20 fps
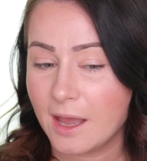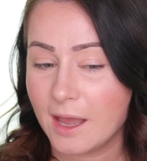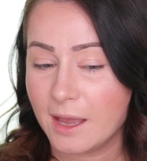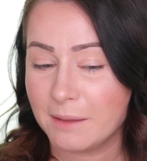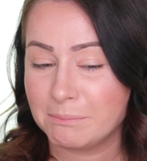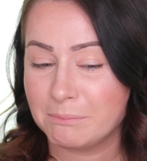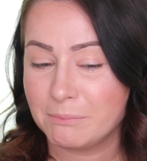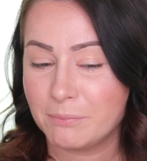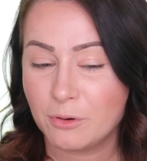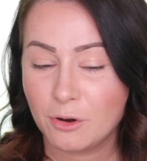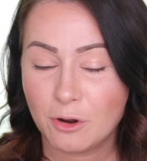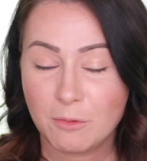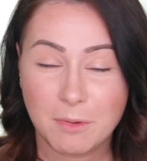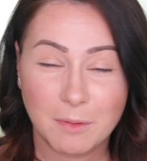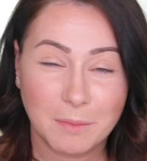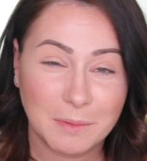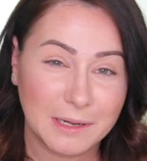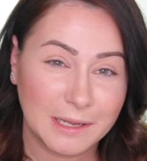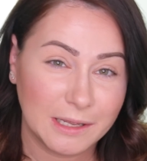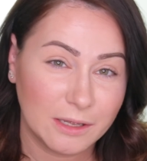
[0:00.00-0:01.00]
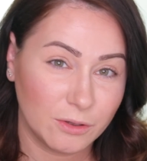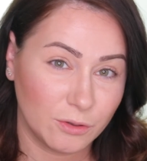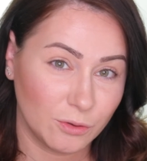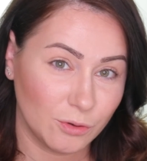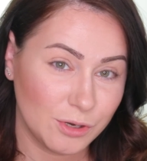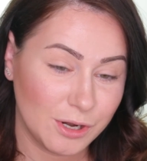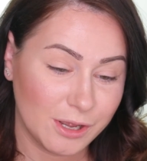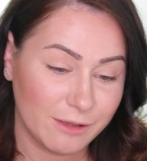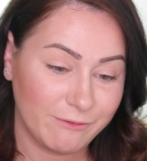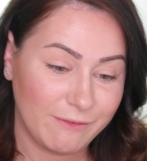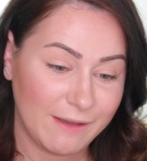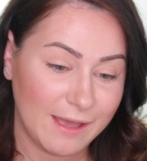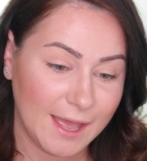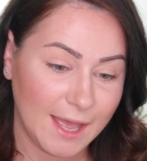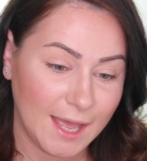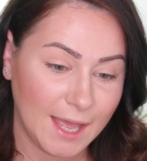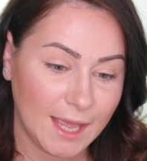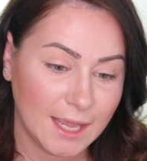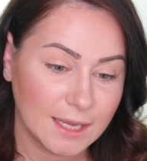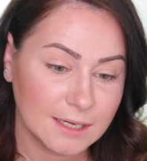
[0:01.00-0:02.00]
I probably could have
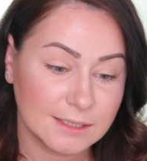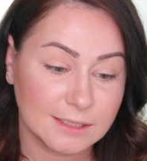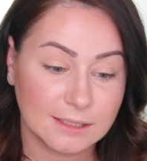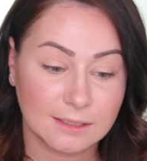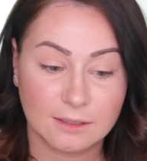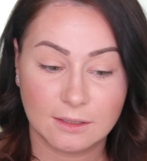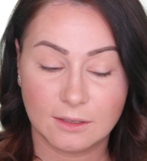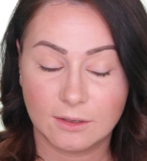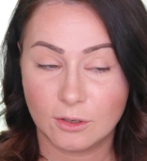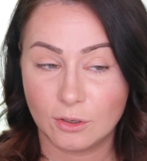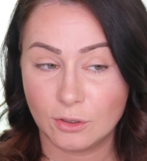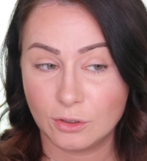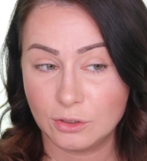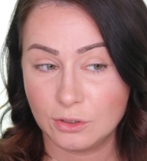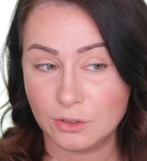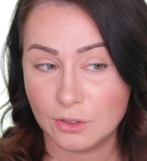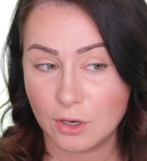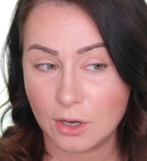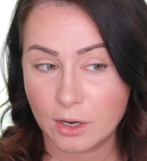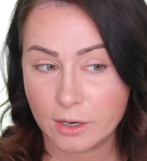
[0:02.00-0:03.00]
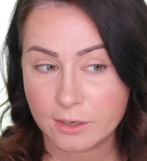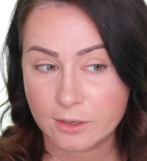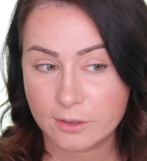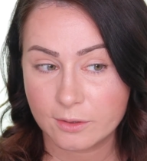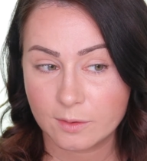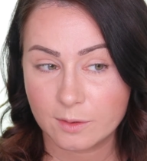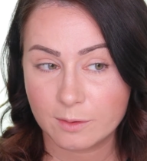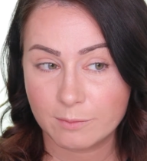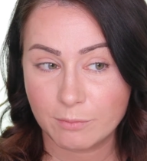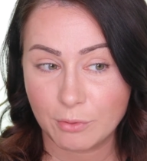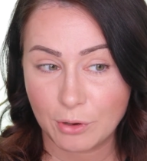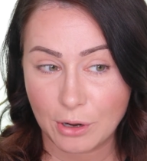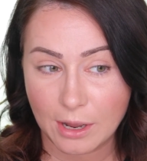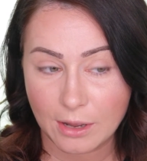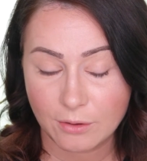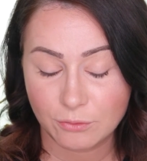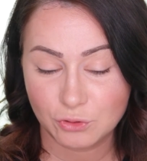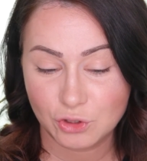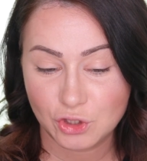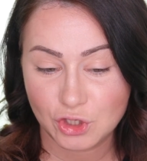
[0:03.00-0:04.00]
had a darker
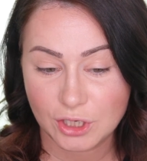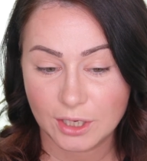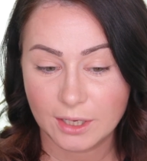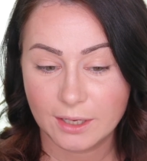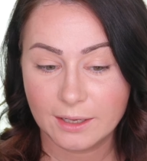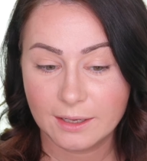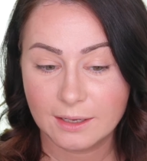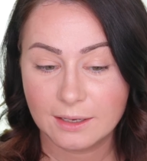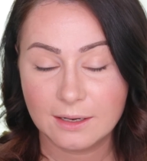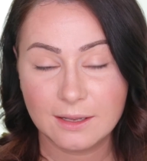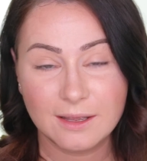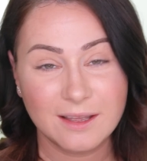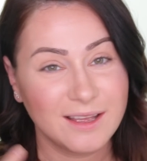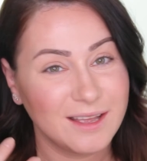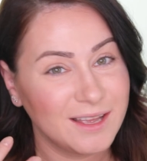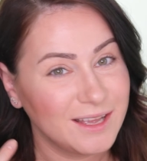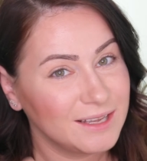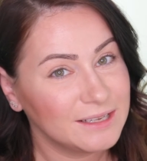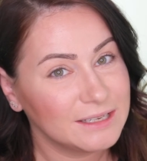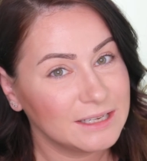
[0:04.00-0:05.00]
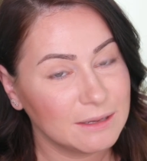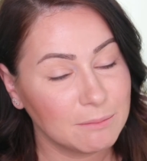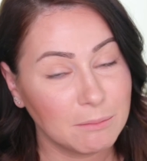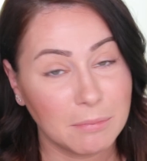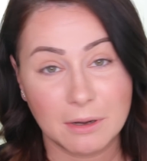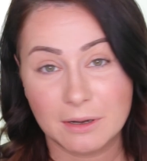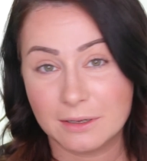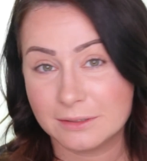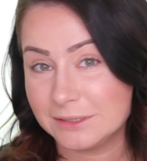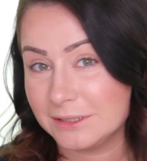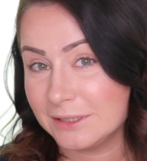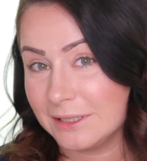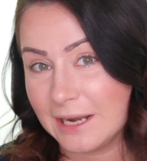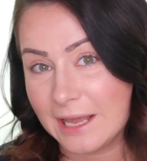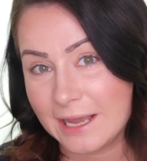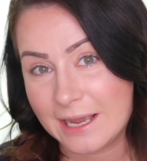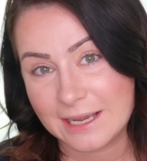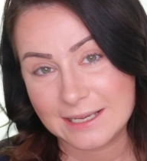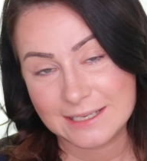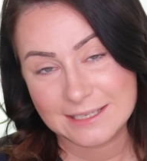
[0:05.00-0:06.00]
brow gel, but
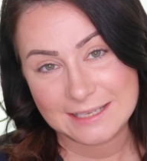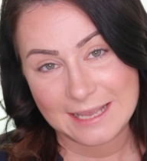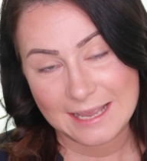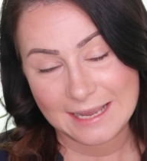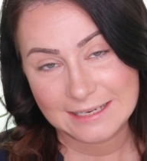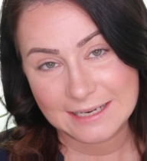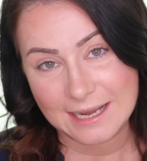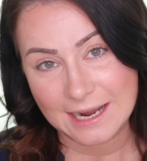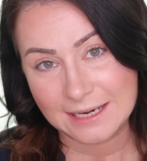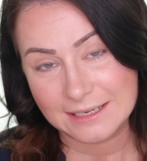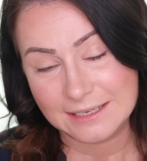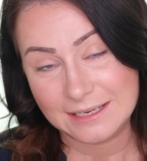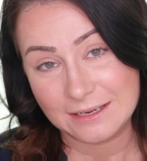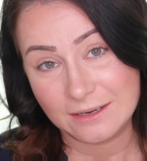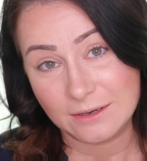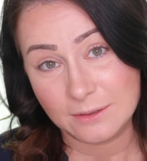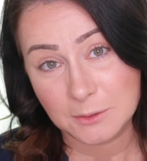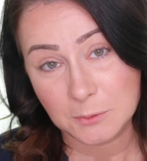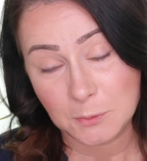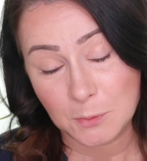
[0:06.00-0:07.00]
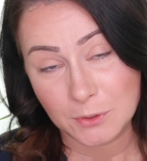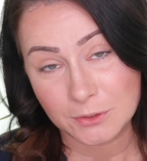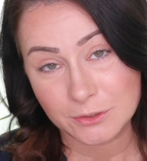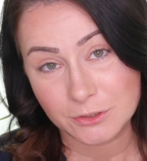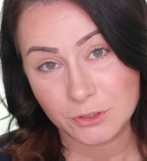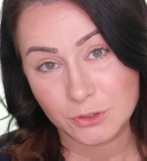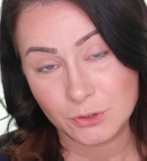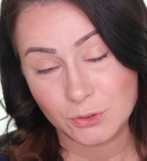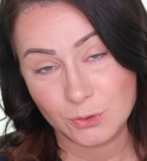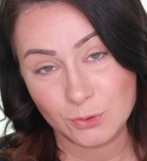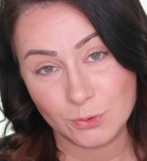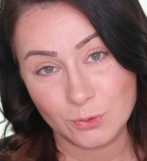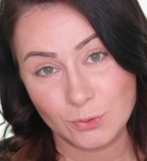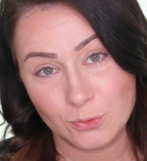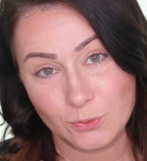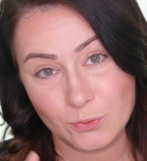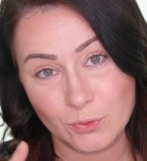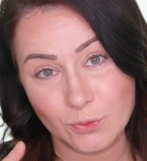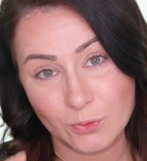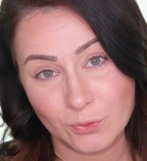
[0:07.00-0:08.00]
like I said, I didn't want
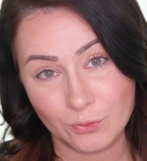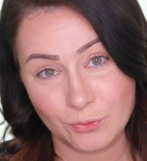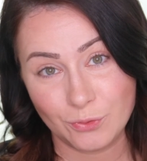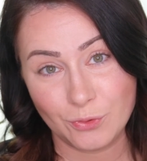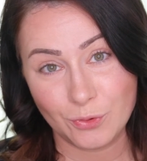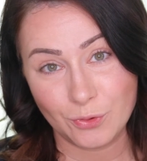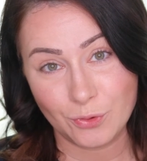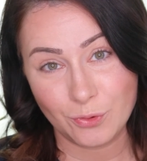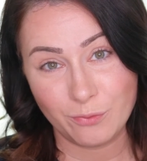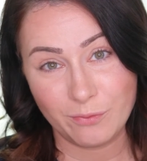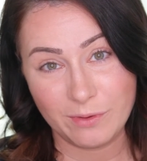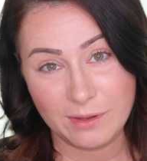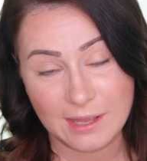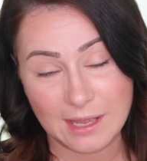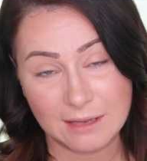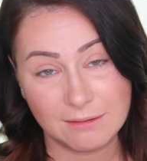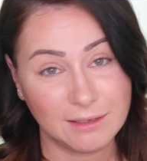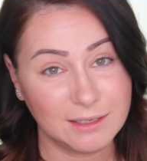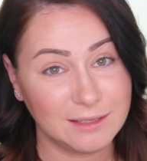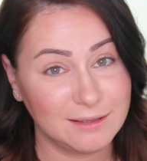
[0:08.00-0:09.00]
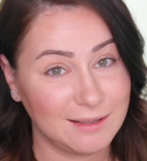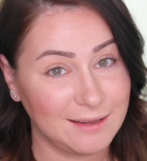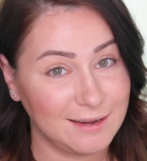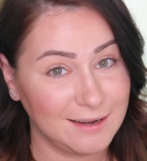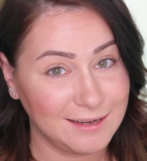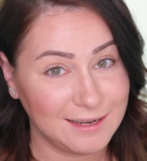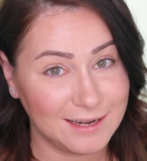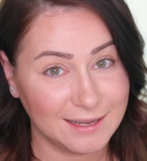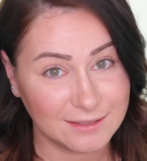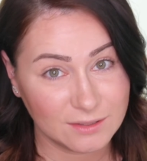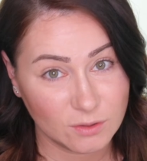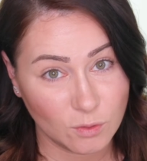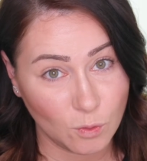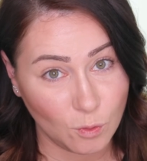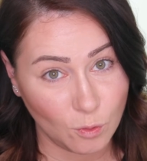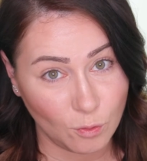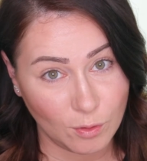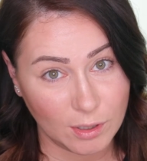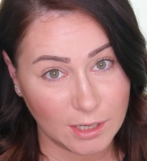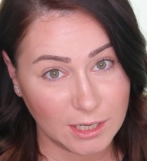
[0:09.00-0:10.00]
to go with anything that's
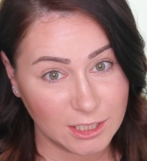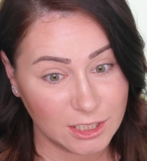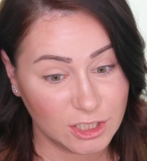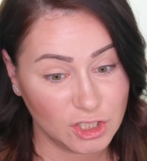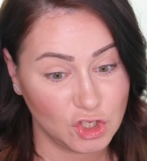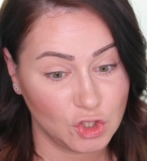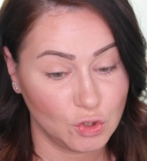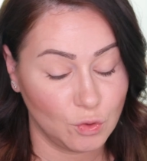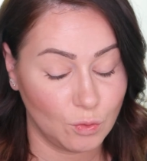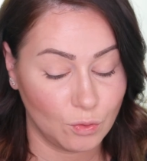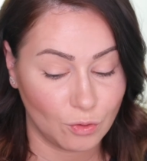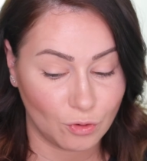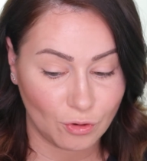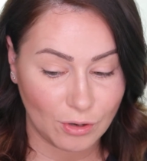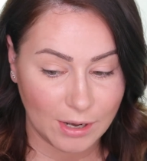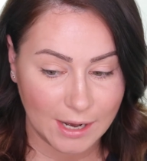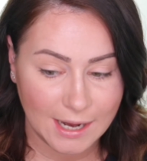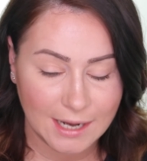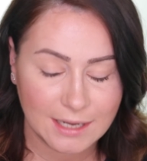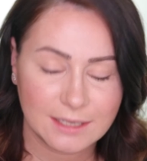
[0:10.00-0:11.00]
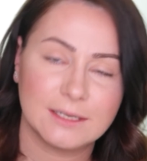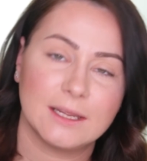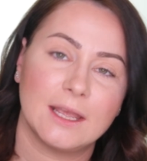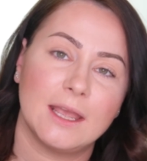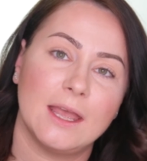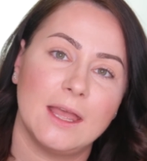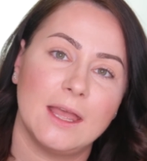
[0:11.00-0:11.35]
orange or red,